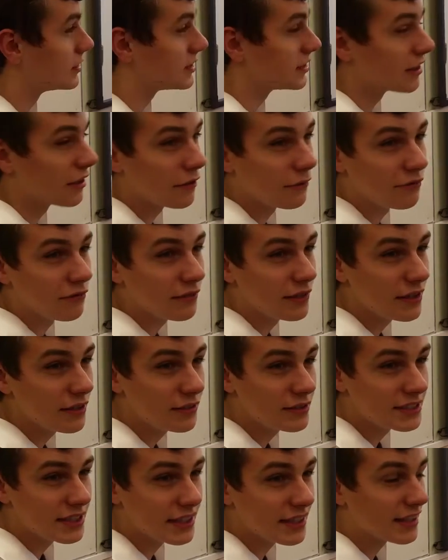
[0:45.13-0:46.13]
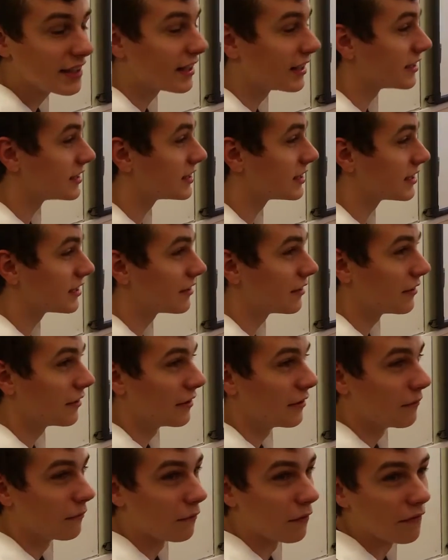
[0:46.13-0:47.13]
So using this,
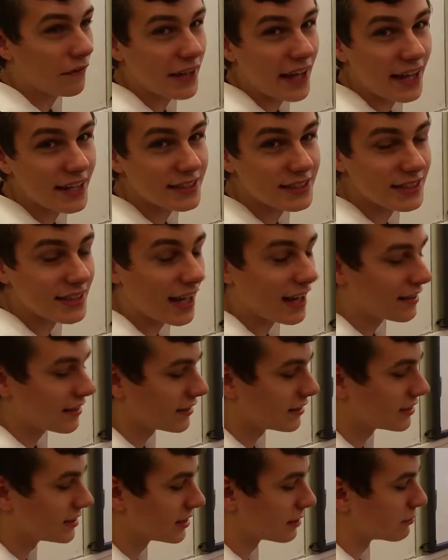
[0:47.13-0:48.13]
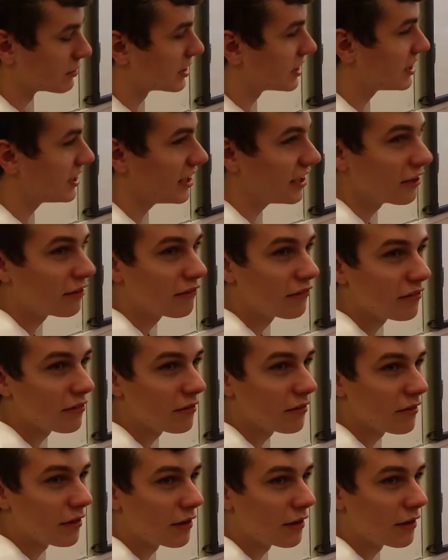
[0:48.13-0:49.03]
We'll get together some steel,